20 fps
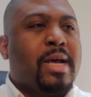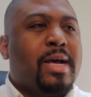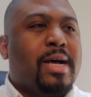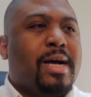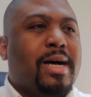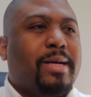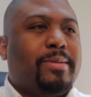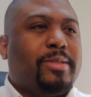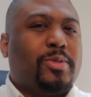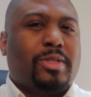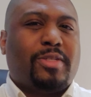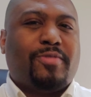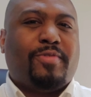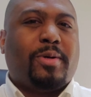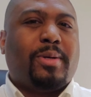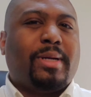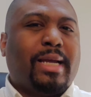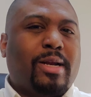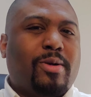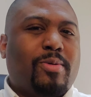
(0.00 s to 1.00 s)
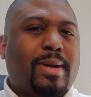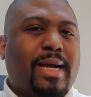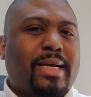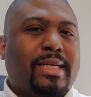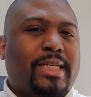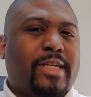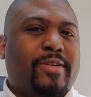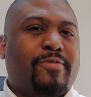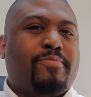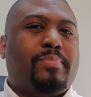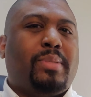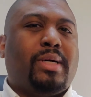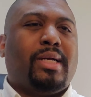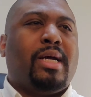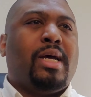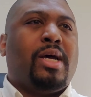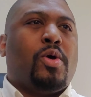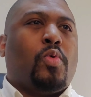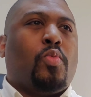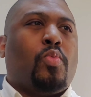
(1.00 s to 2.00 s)
Uh, so it's very interactive, but
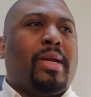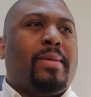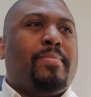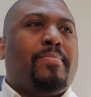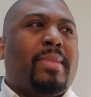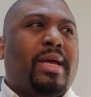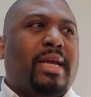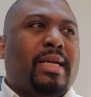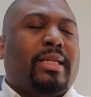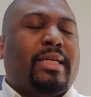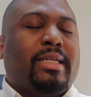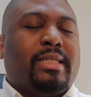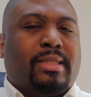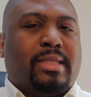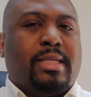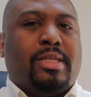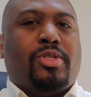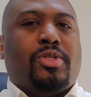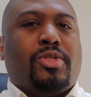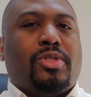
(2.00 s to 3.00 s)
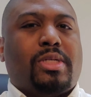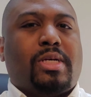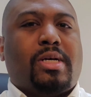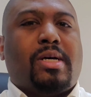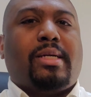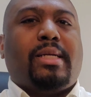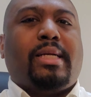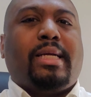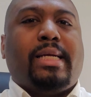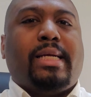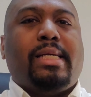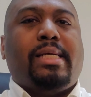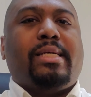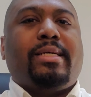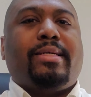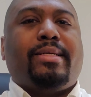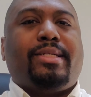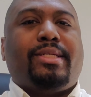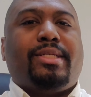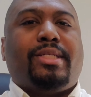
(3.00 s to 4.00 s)
what it mainly centers on
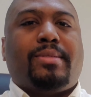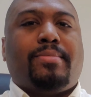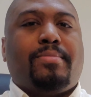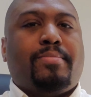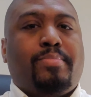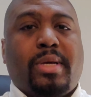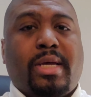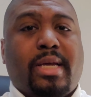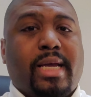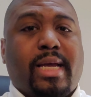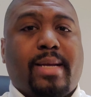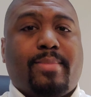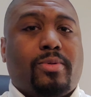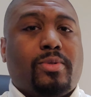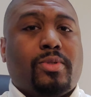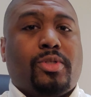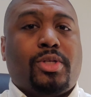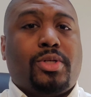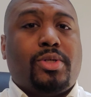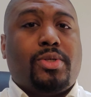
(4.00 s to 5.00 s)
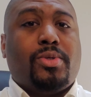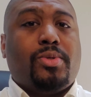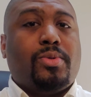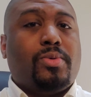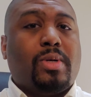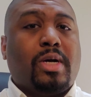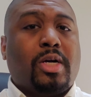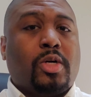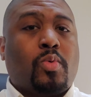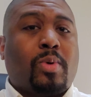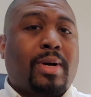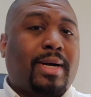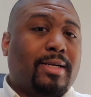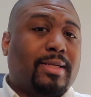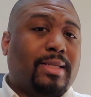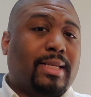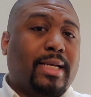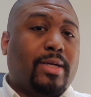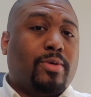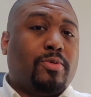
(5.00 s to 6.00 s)
is being able to acquire
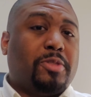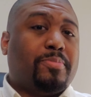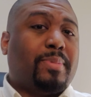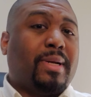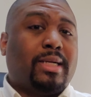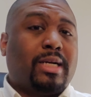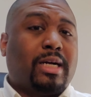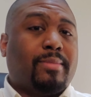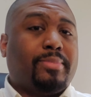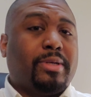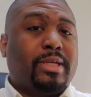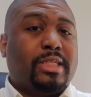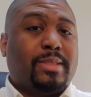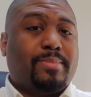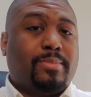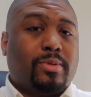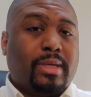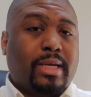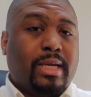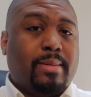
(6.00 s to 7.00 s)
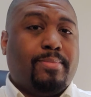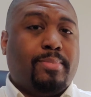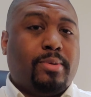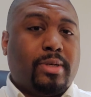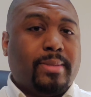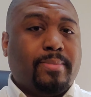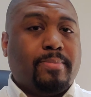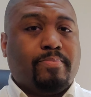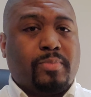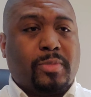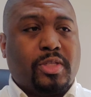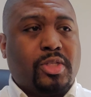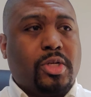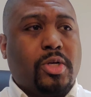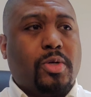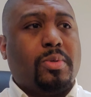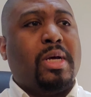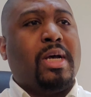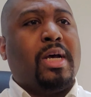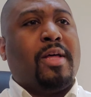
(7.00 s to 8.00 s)
language by comprehensible input.
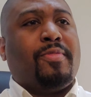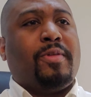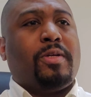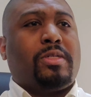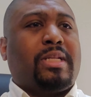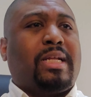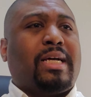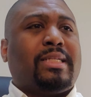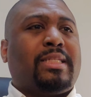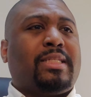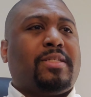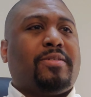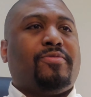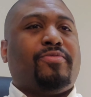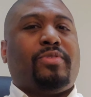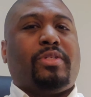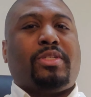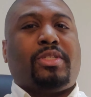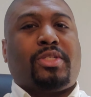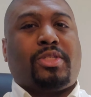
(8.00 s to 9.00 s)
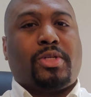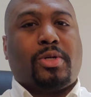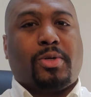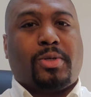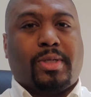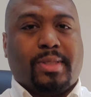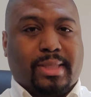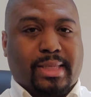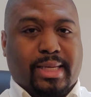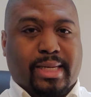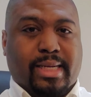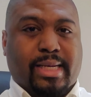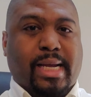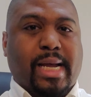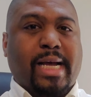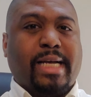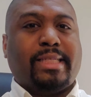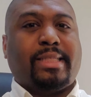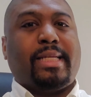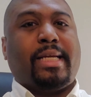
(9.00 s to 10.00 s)
So there's lots of circling,
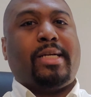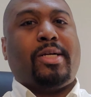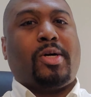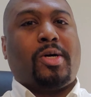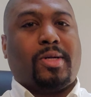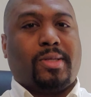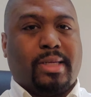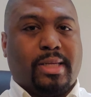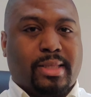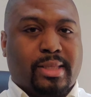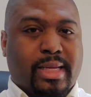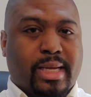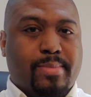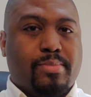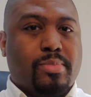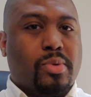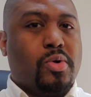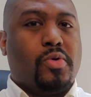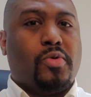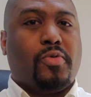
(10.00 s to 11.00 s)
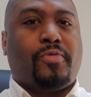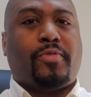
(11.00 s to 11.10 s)
as they call it. They move